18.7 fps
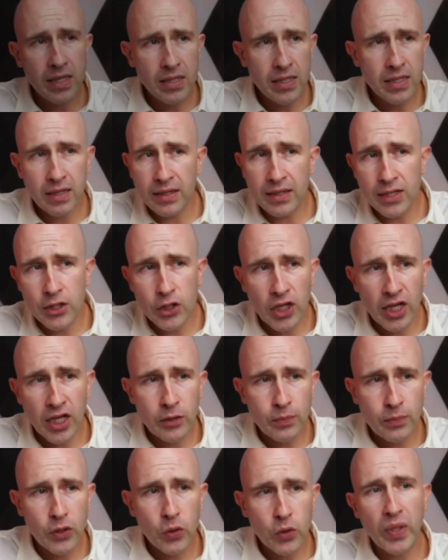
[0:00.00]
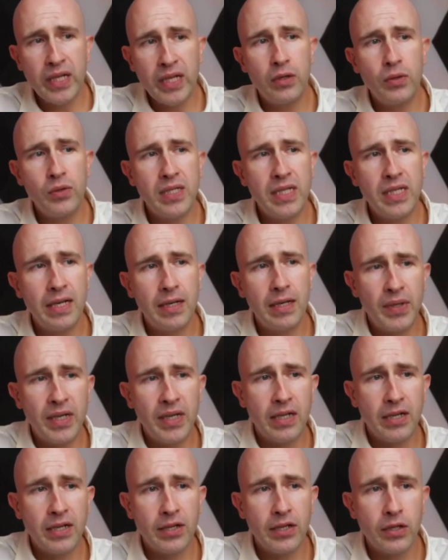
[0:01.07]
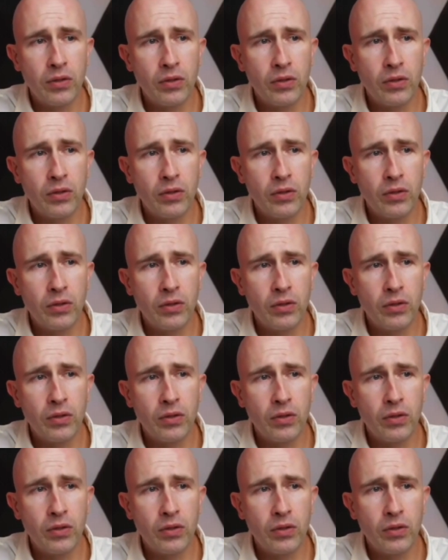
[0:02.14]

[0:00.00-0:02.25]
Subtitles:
says here, an exchange between Lucy Letby and another